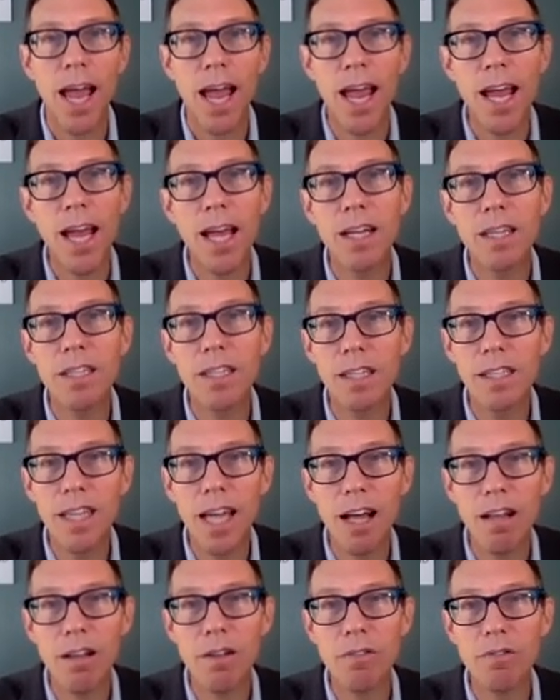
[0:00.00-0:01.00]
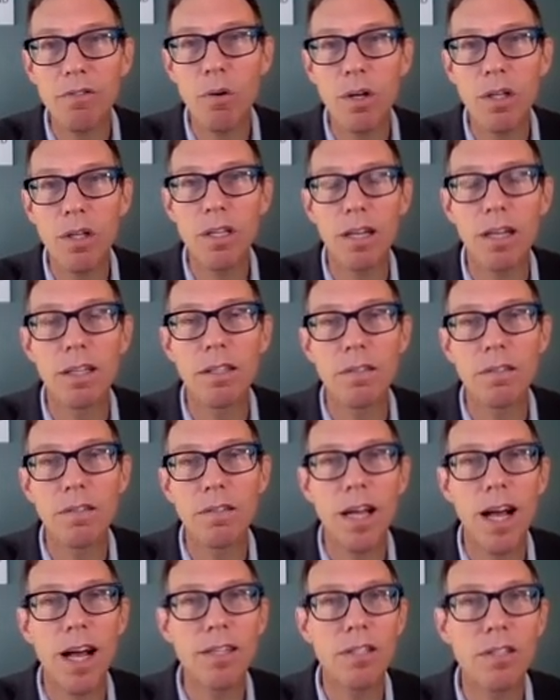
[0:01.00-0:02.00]
And in California,
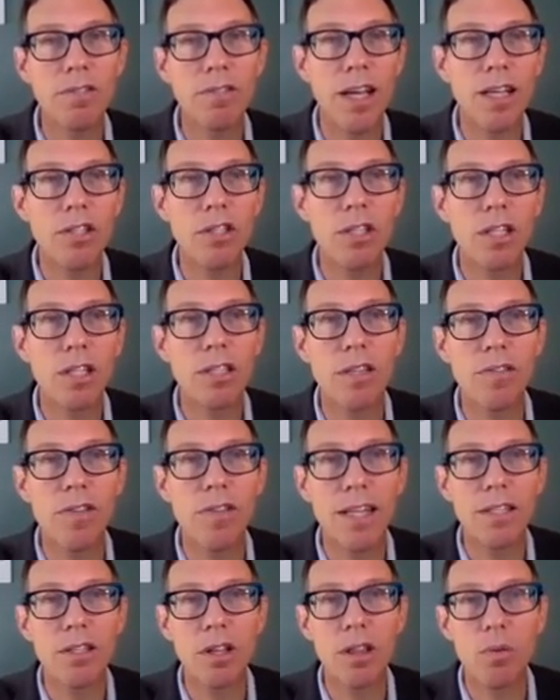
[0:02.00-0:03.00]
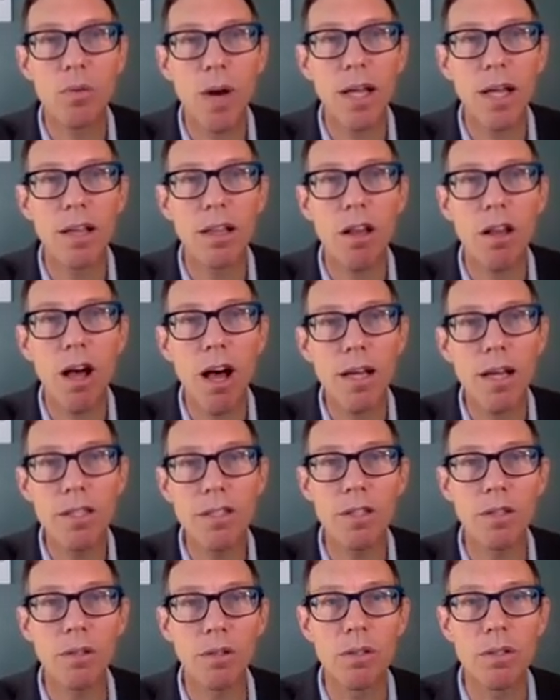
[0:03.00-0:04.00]
conservationists have had to threaten
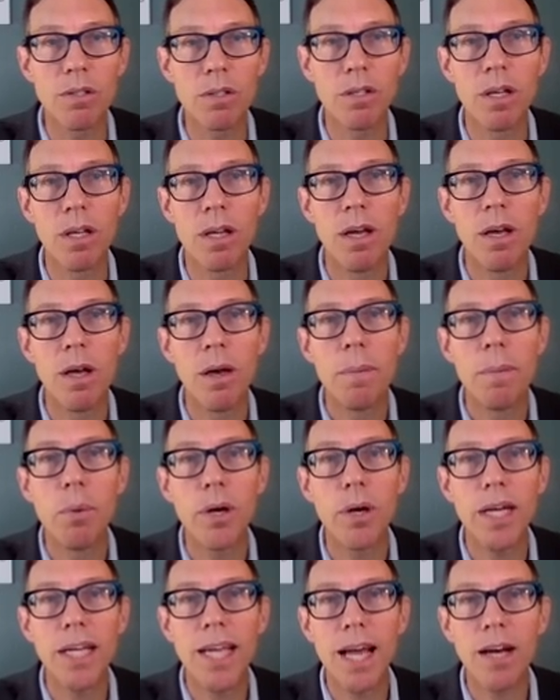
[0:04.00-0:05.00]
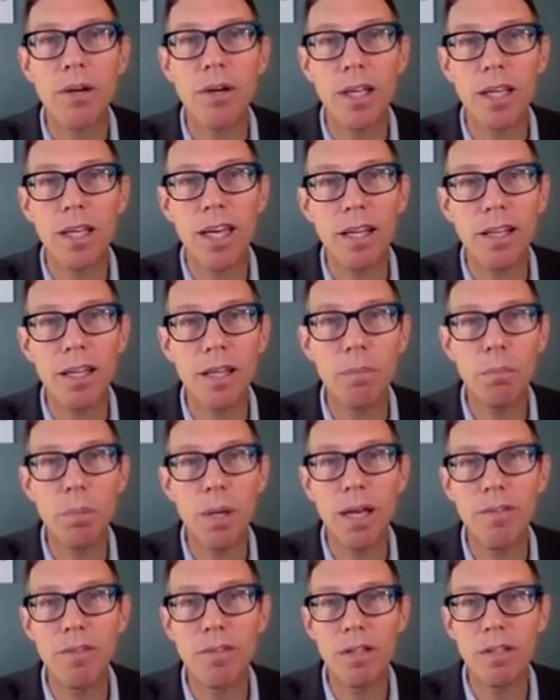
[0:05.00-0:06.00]
lawsuits, pointing out that killing
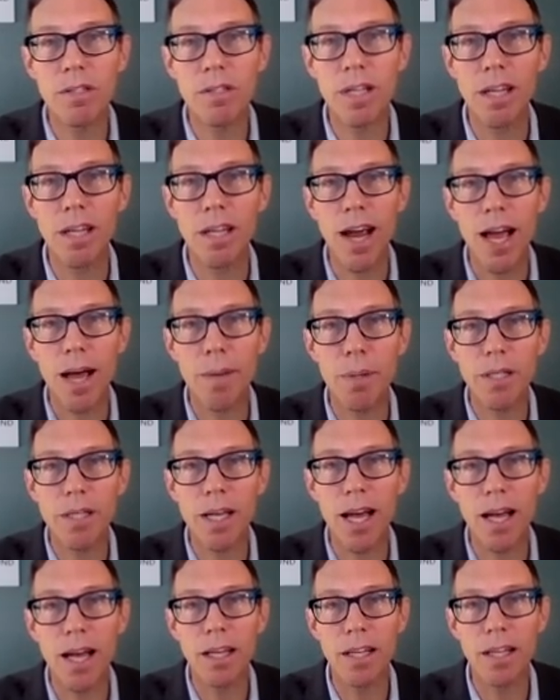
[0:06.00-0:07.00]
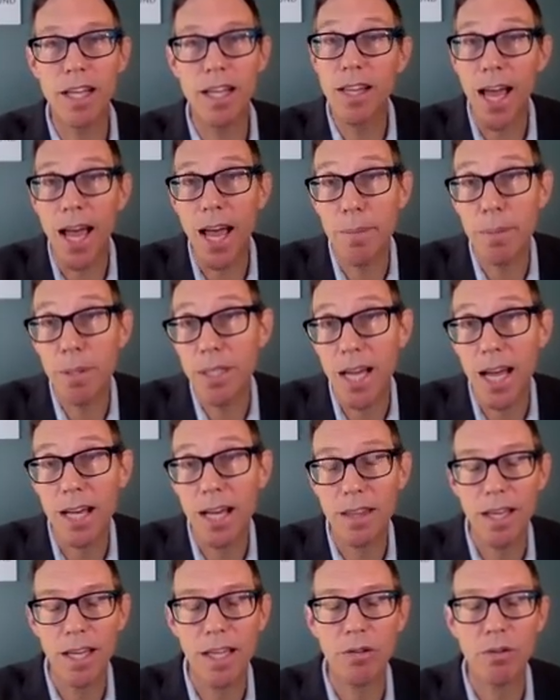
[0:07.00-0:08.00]
beavers and their habitat and the
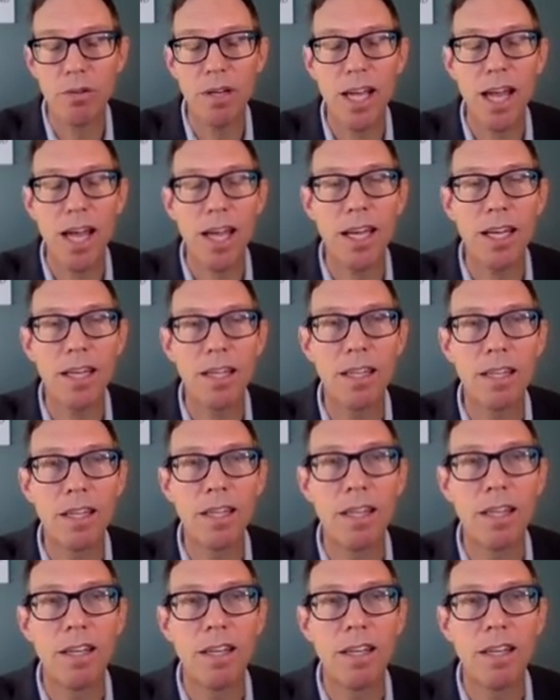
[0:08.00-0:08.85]
habitat they create